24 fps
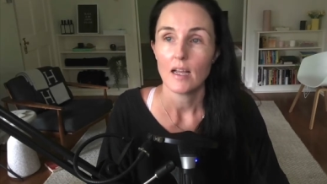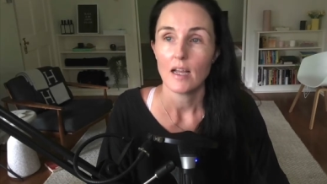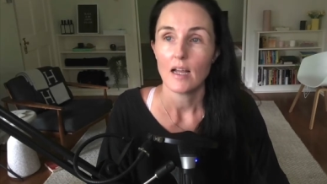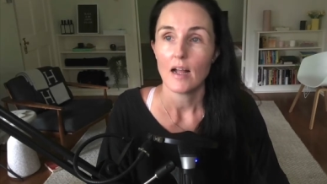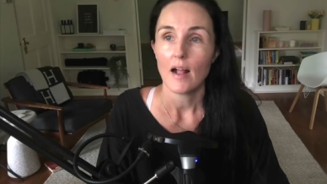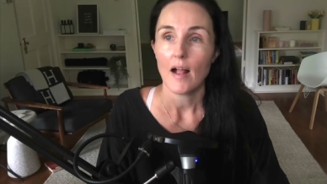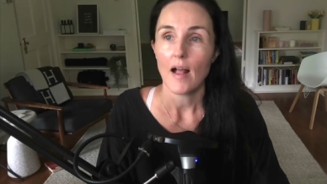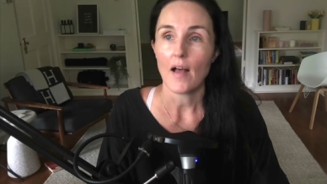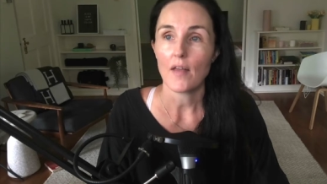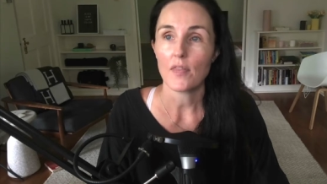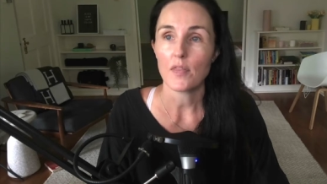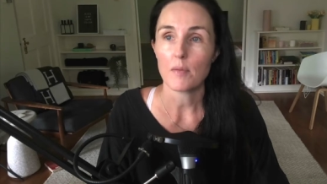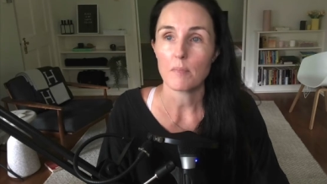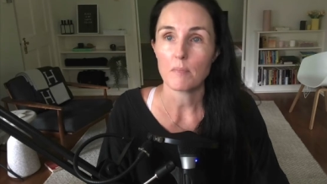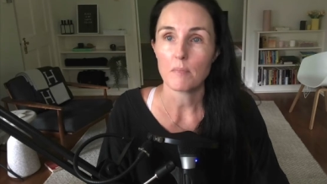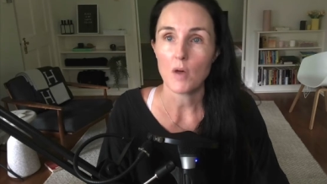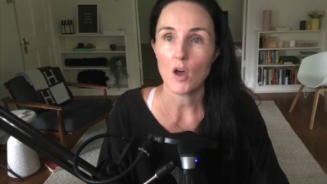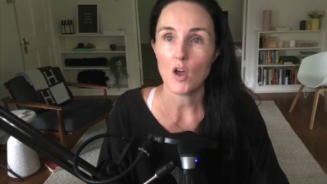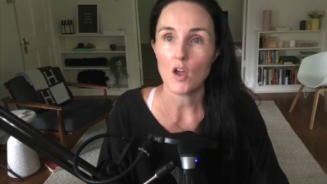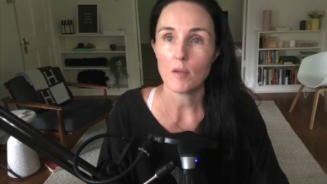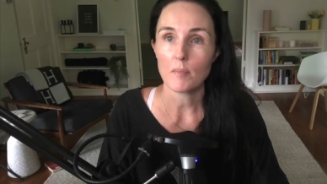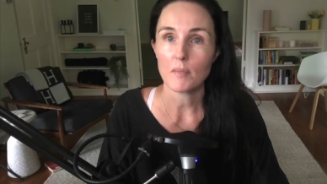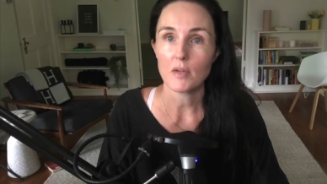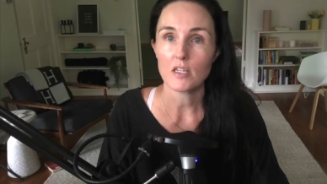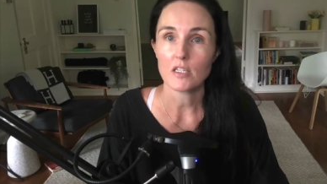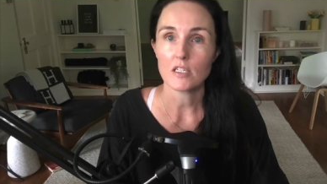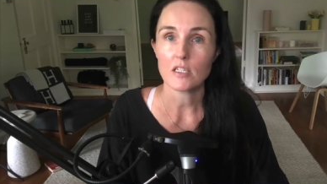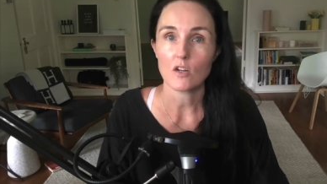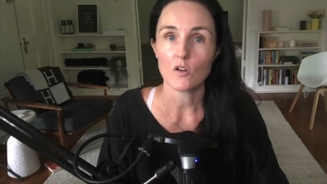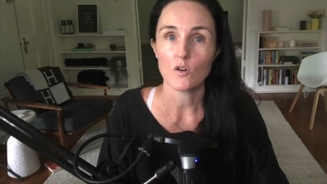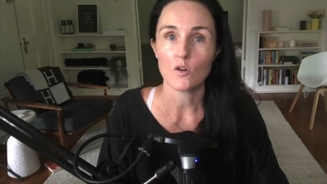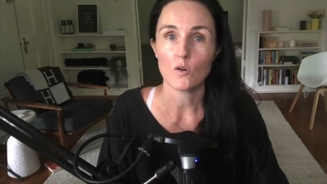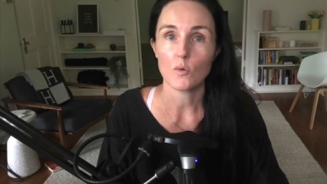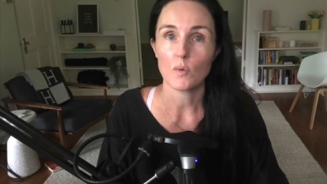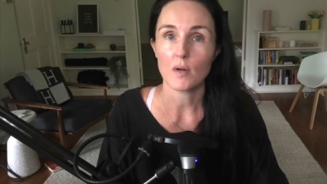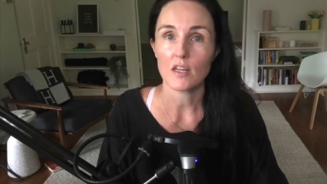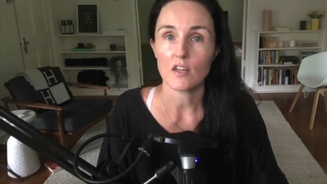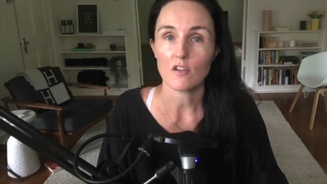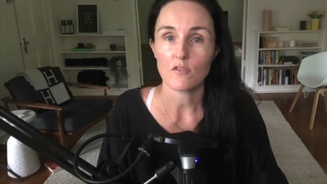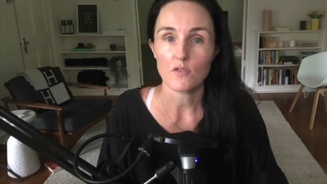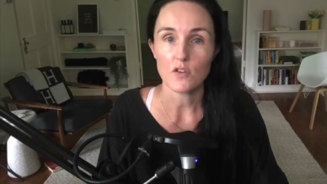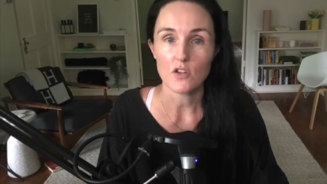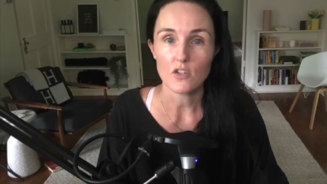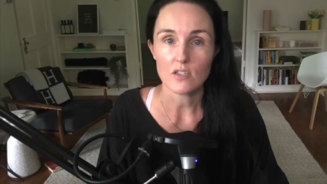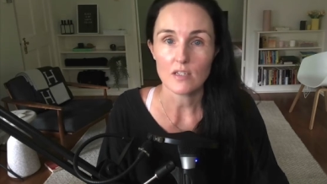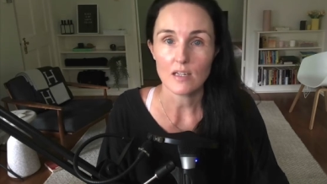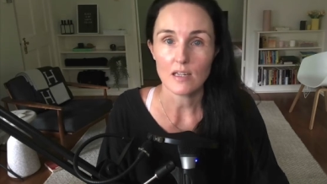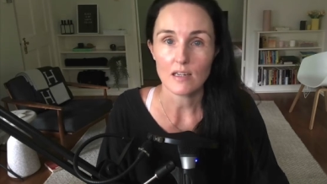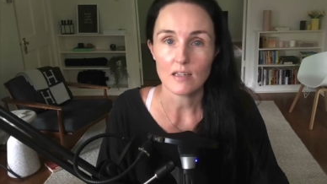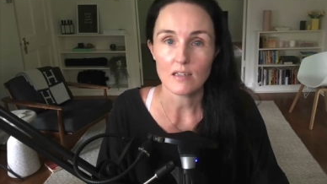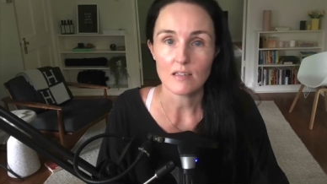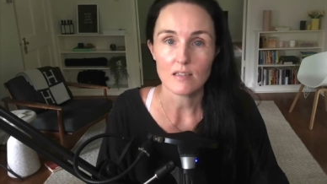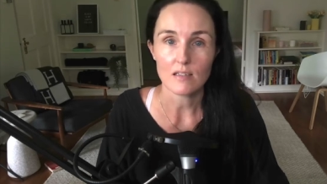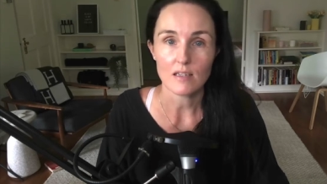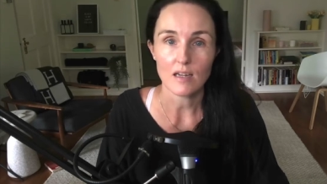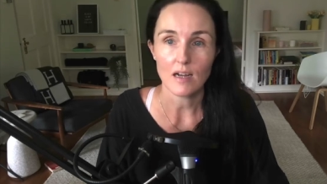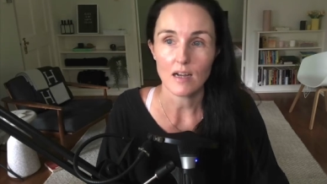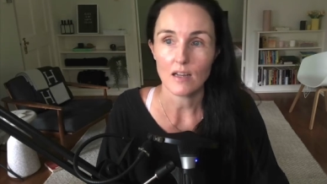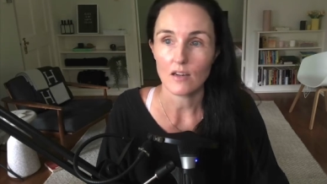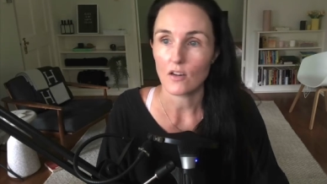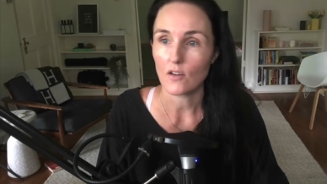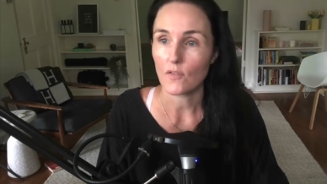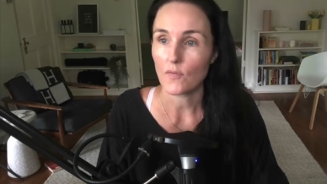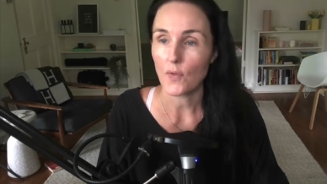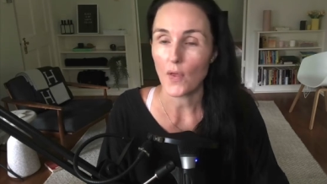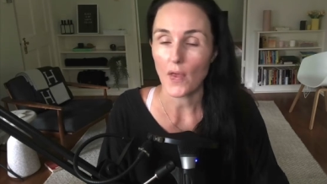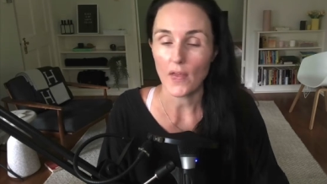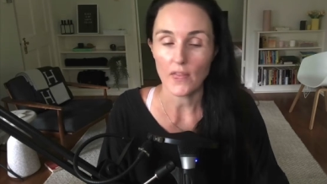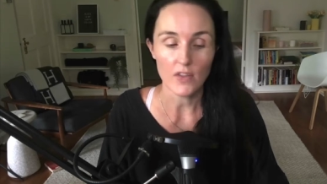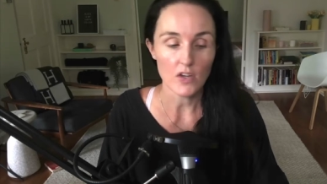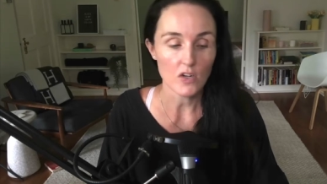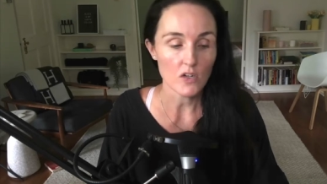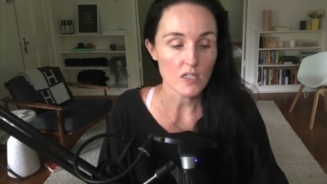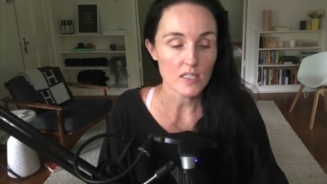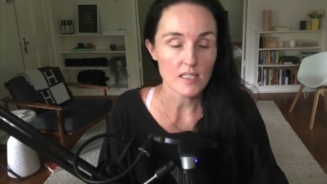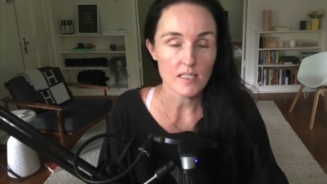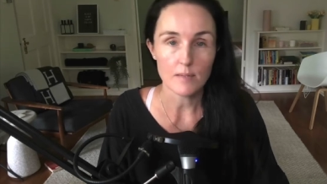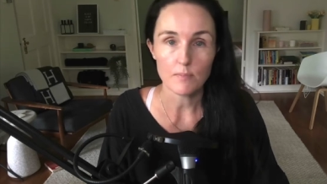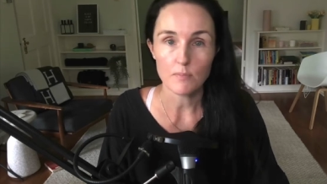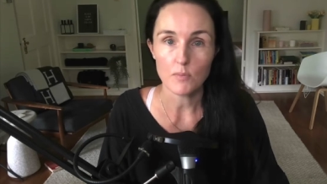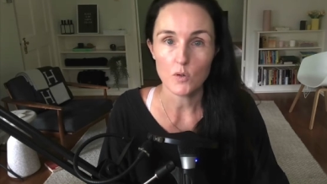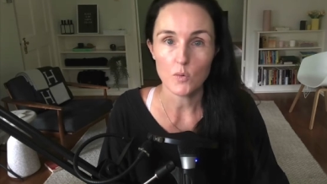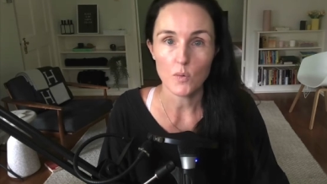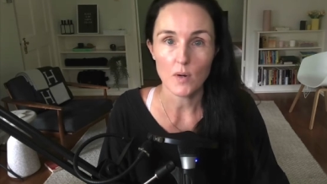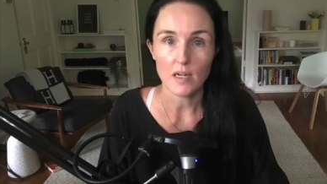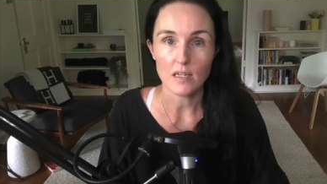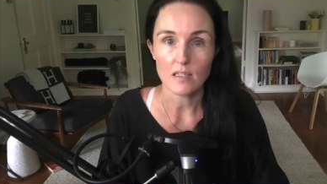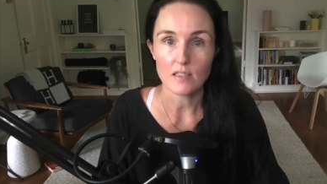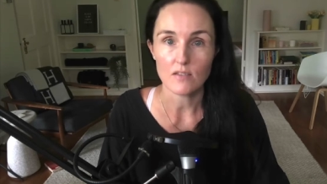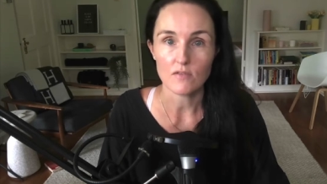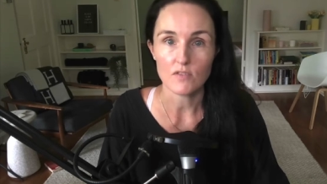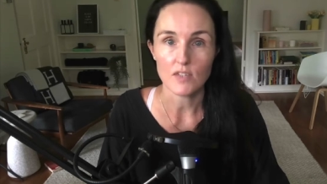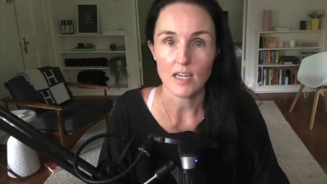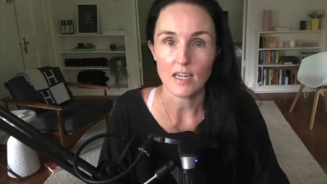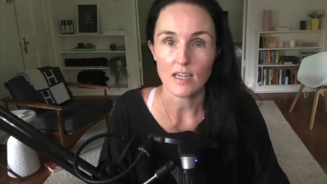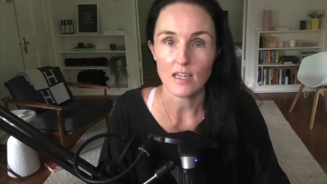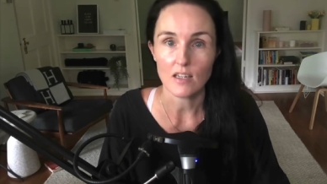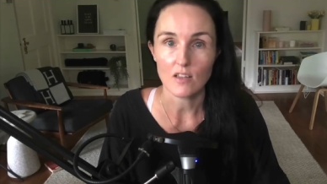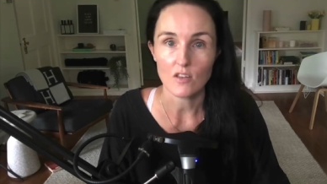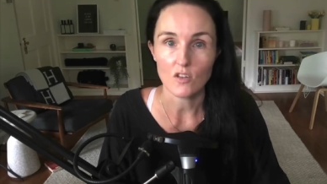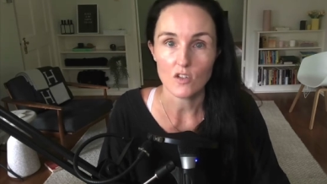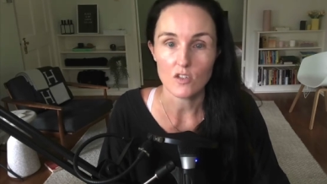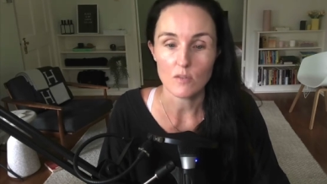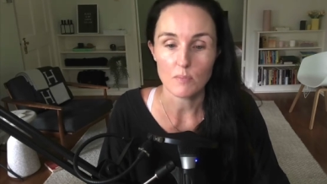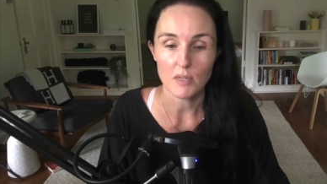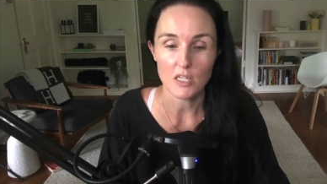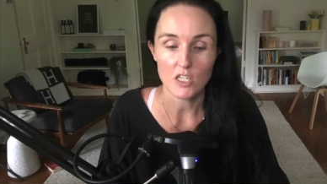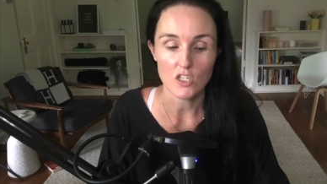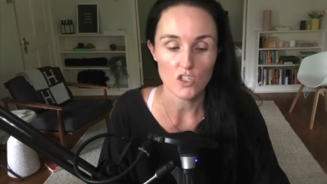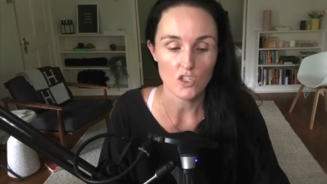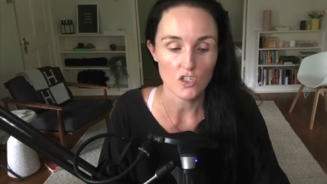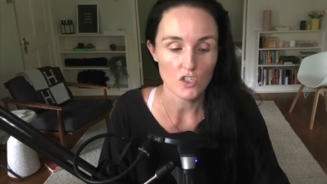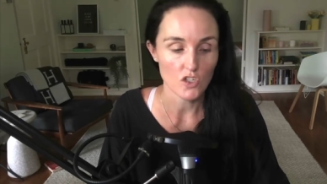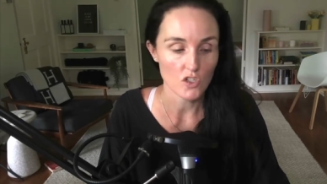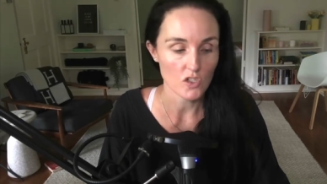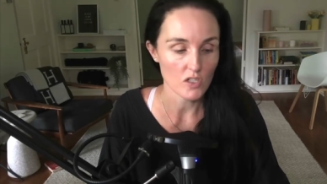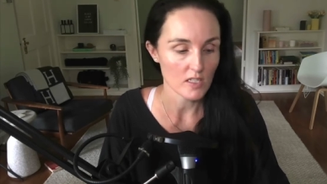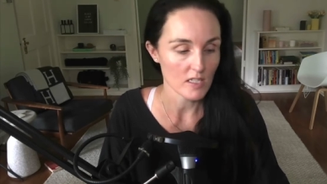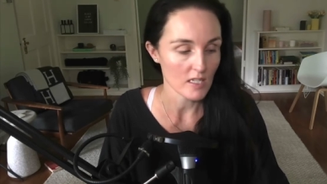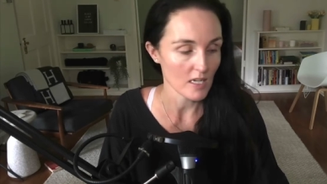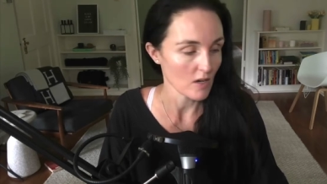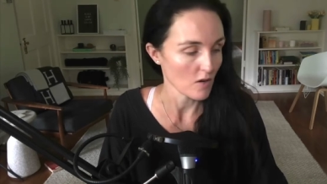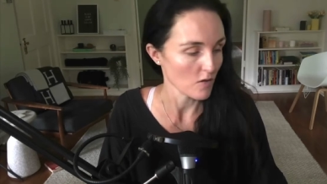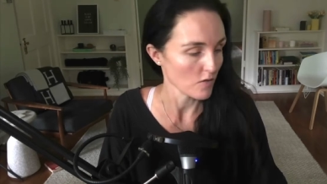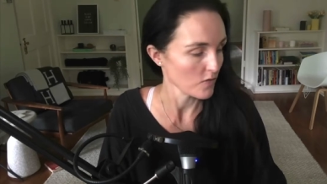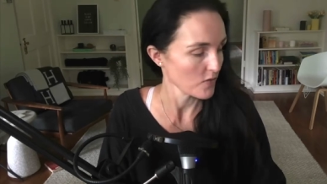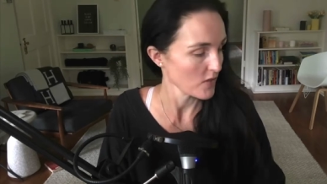At the moment, or when you're first getting started, like there are simple ways of taking those pictures yourself.